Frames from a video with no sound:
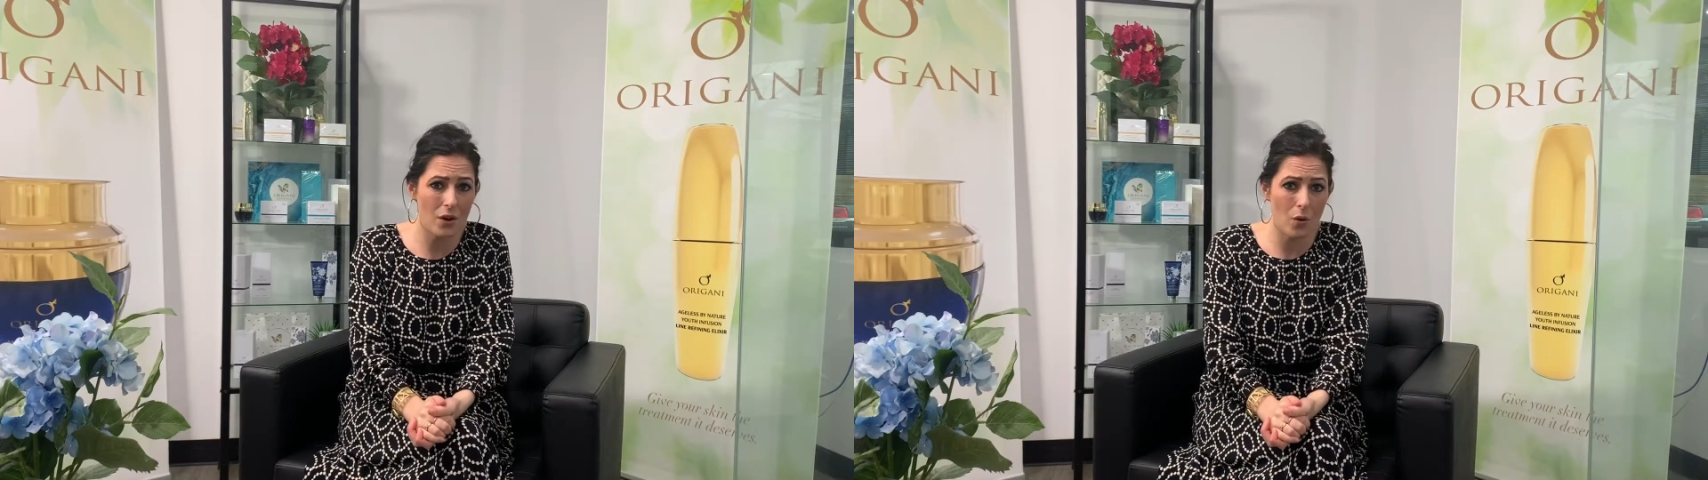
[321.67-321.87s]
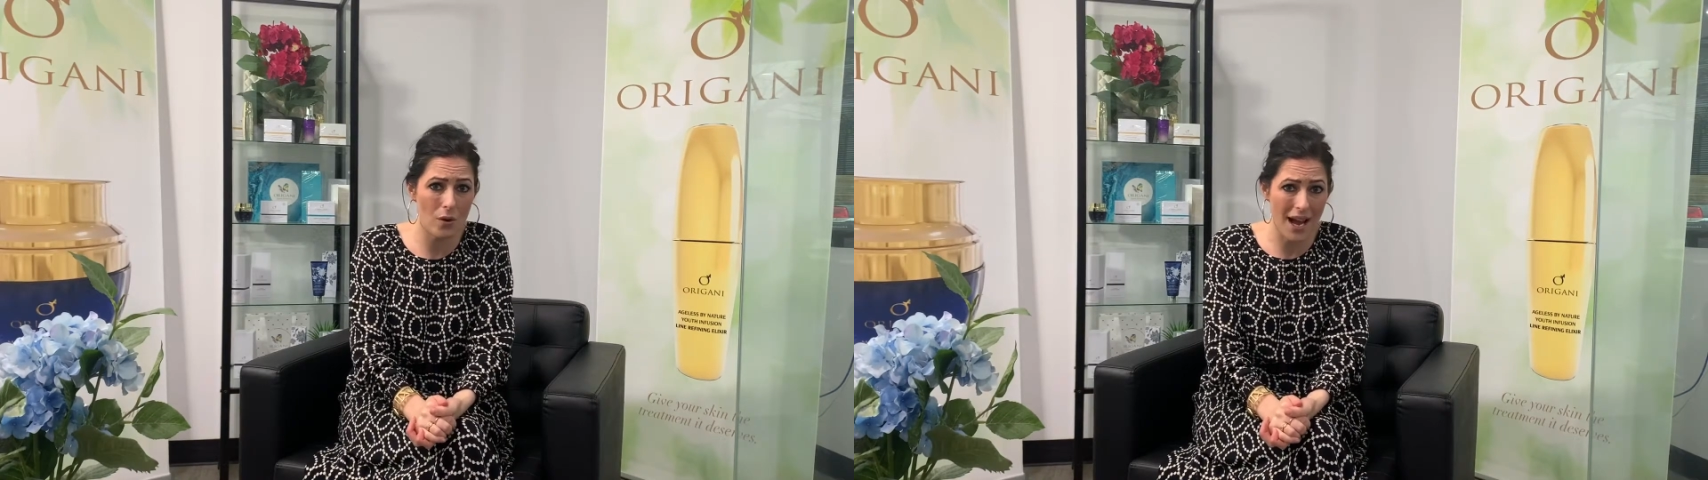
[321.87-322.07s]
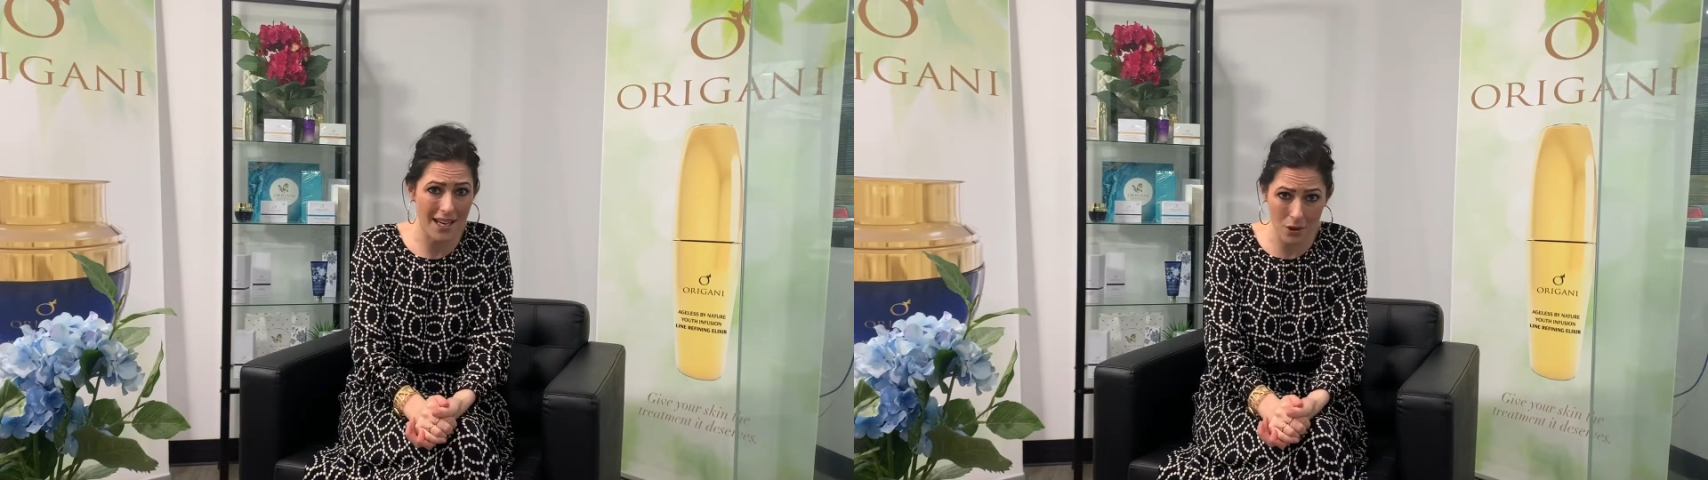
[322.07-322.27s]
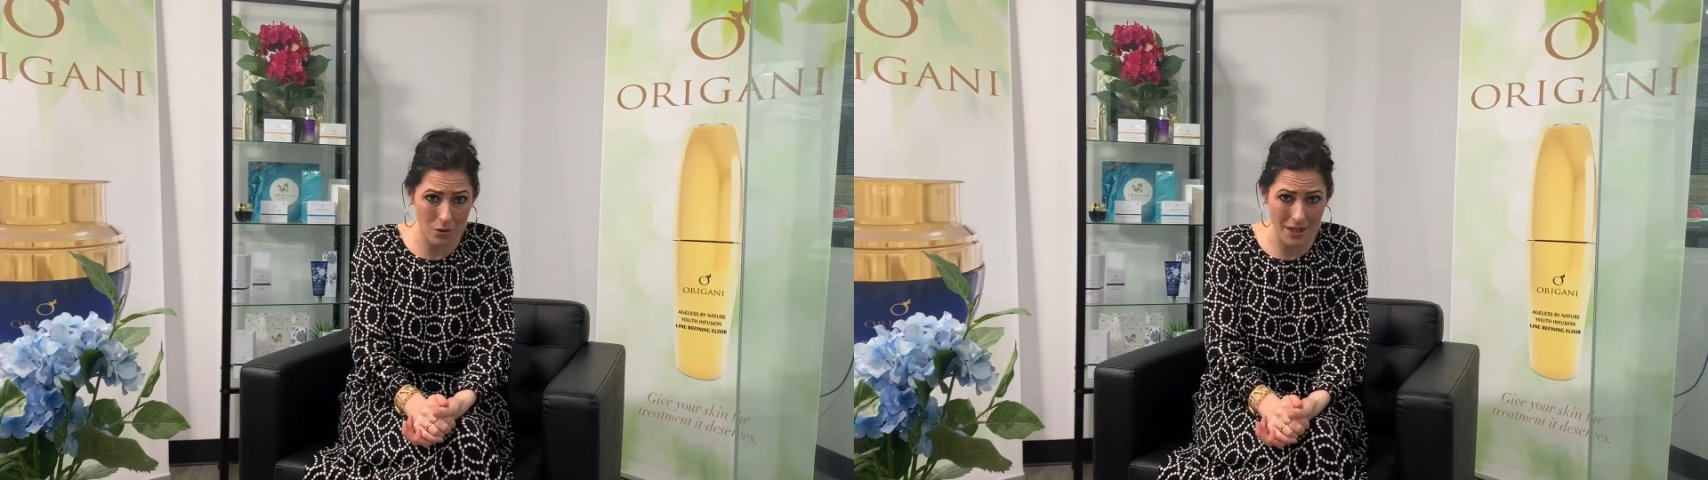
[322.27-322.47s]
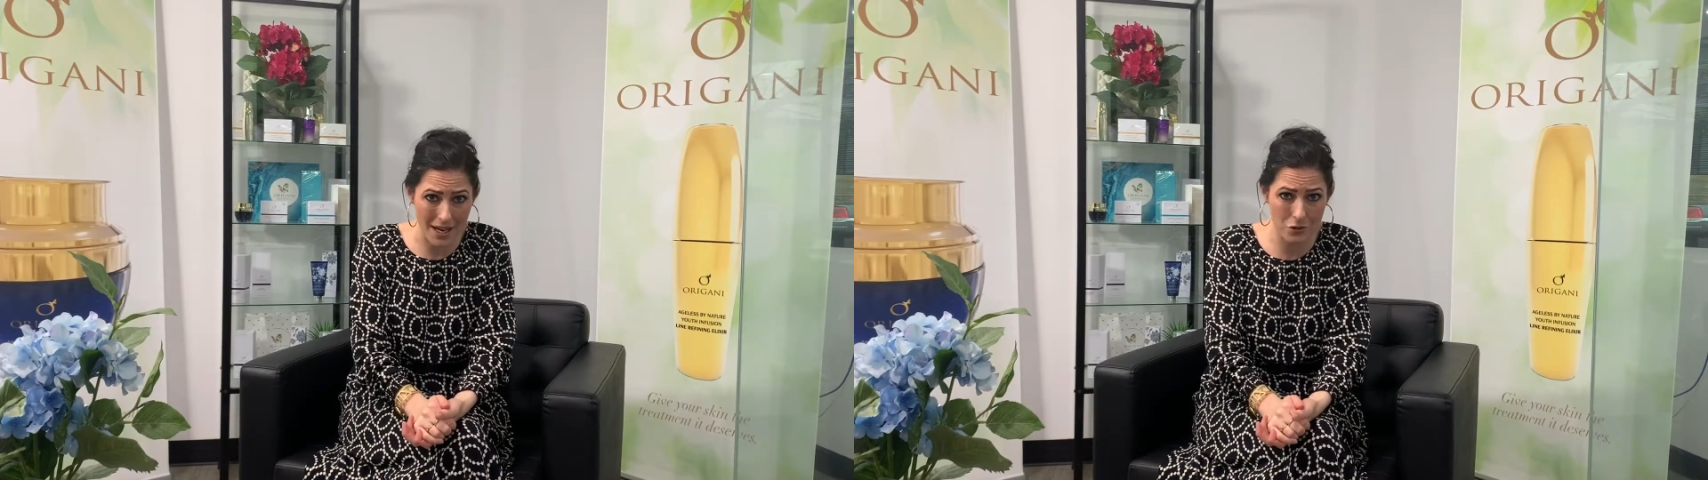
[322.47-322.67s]
organic
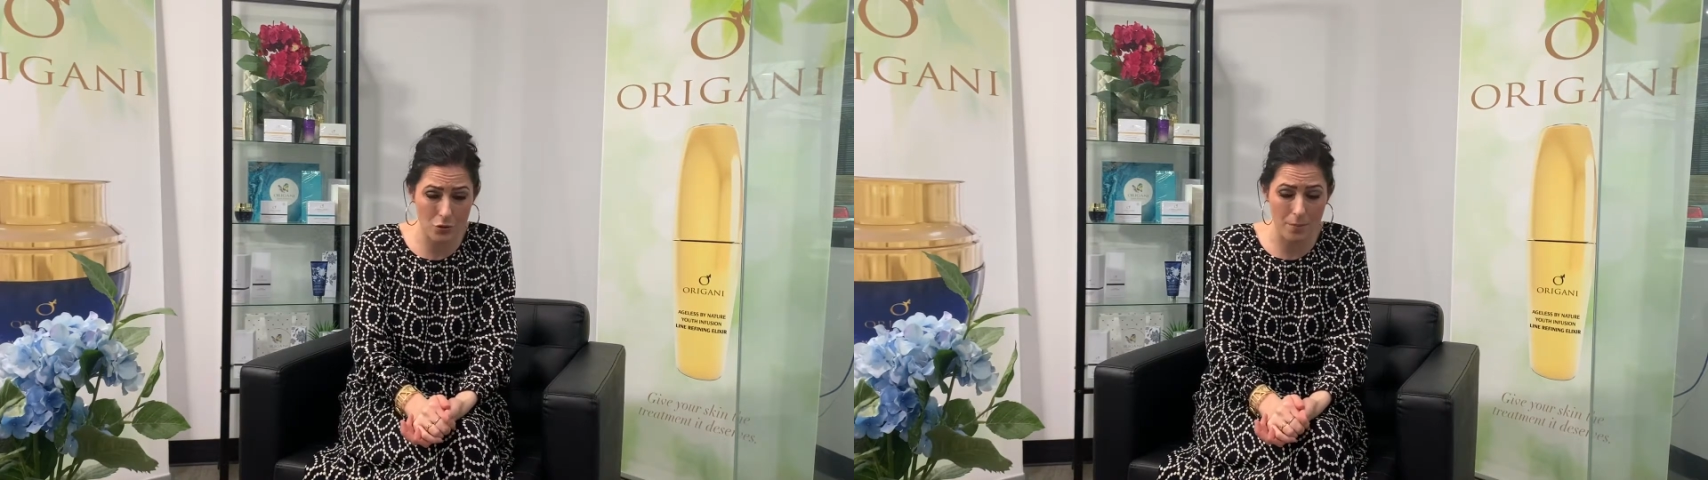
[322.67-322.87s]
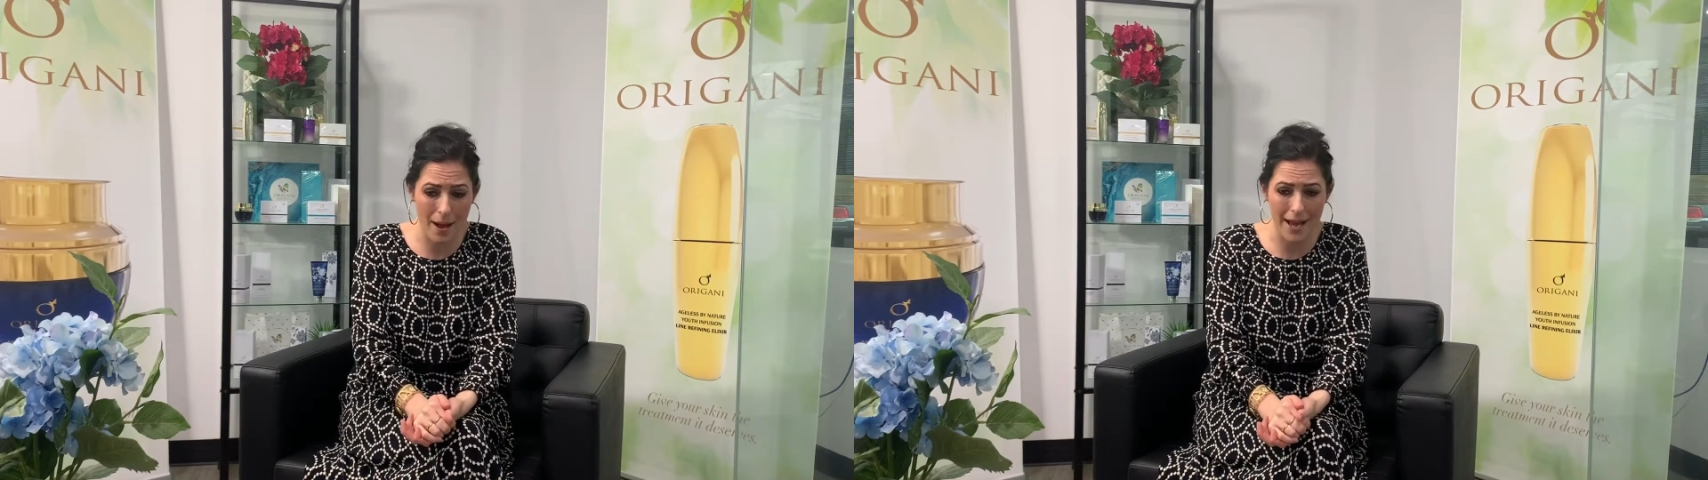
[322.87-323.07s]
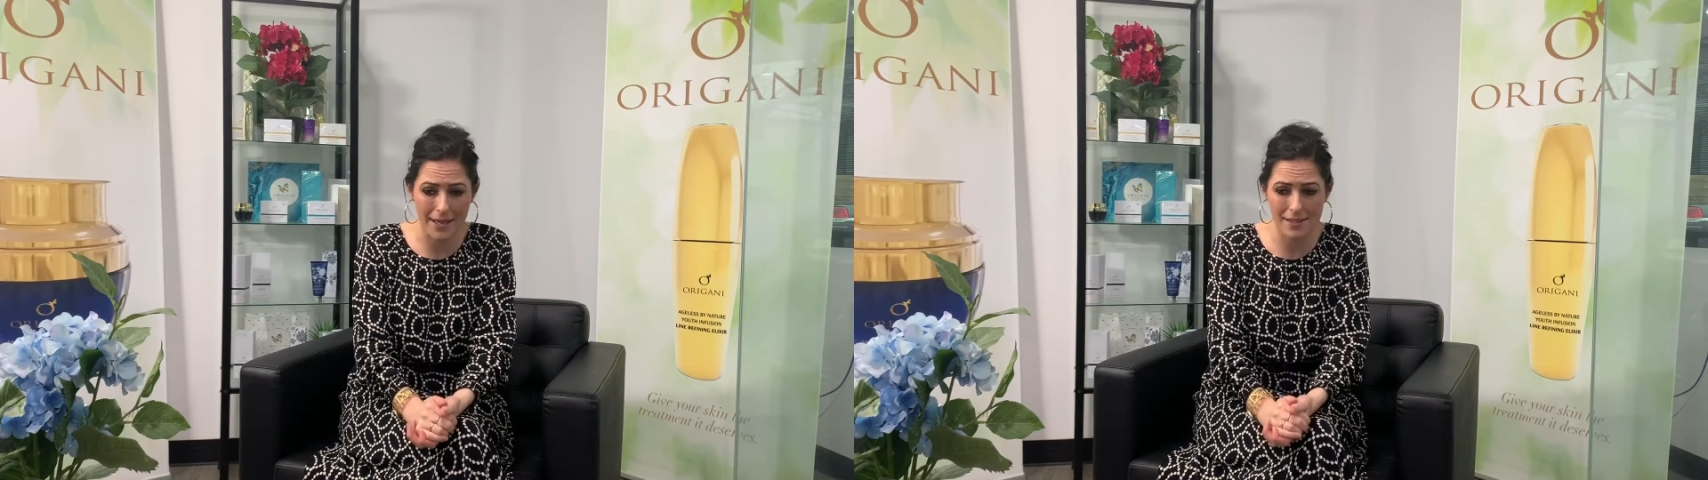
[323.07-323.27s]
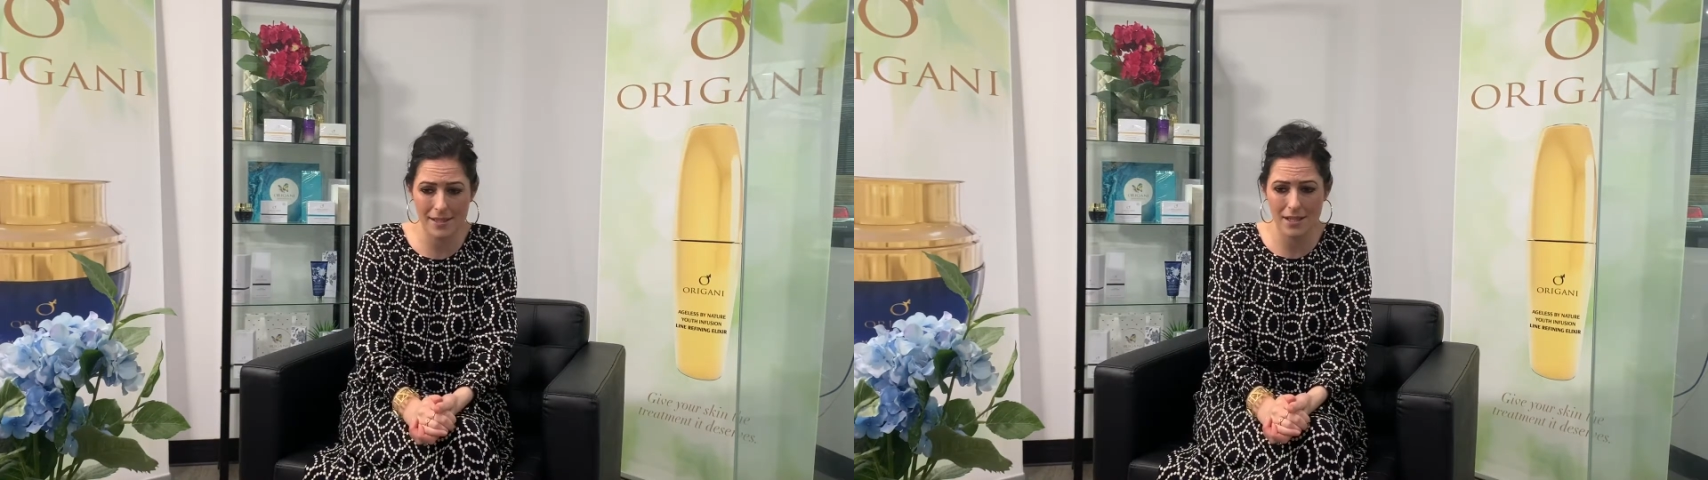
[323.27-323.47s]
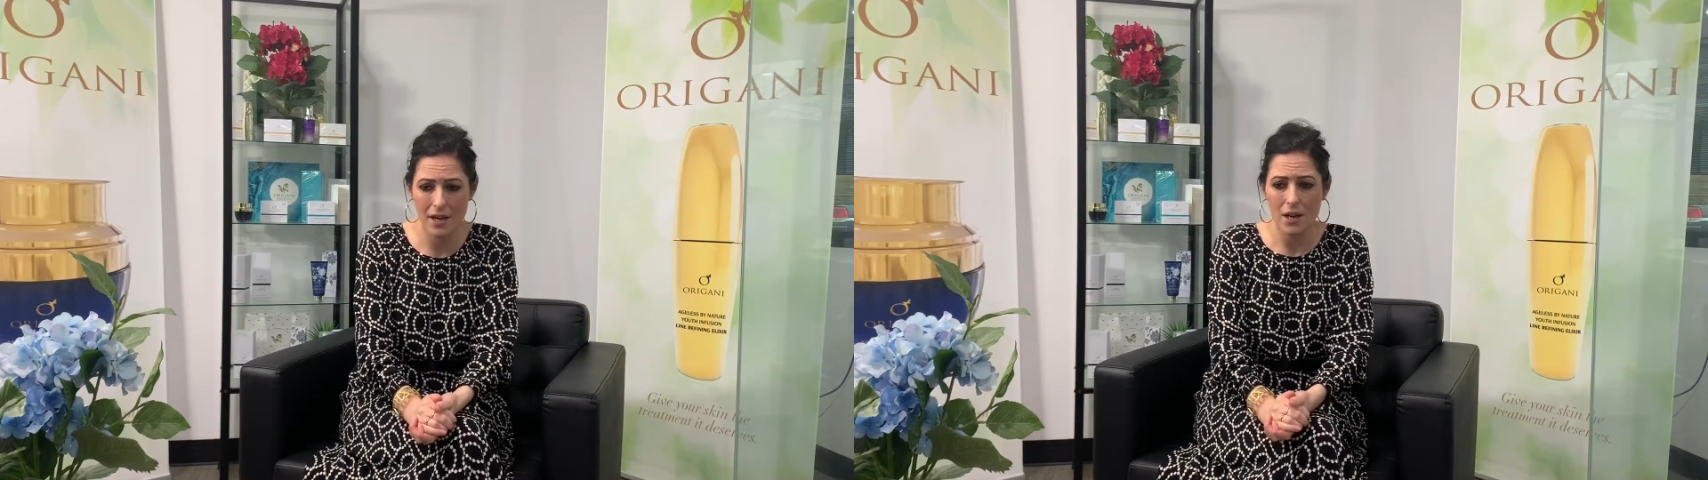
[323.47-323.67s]
or natural based.